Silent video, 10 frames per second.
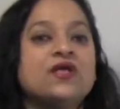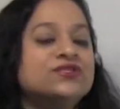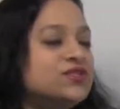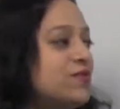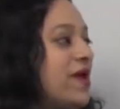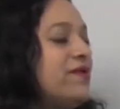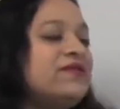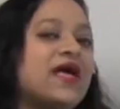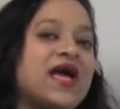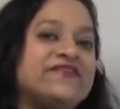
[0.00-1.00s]
So throughout our
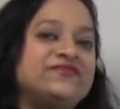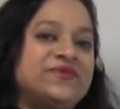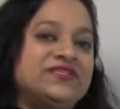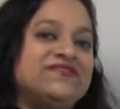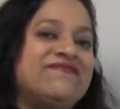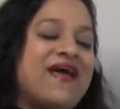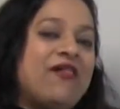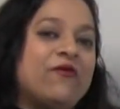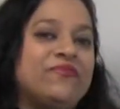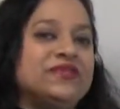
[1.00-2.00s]
lives, we
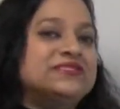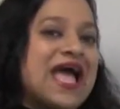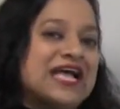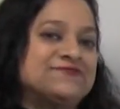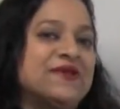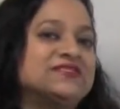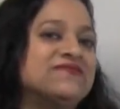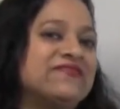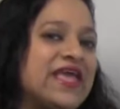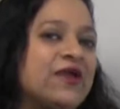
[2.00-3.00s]
develop these aspects
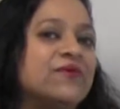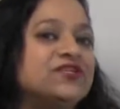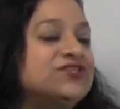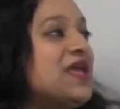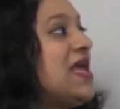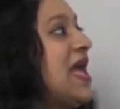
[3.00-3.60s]
of language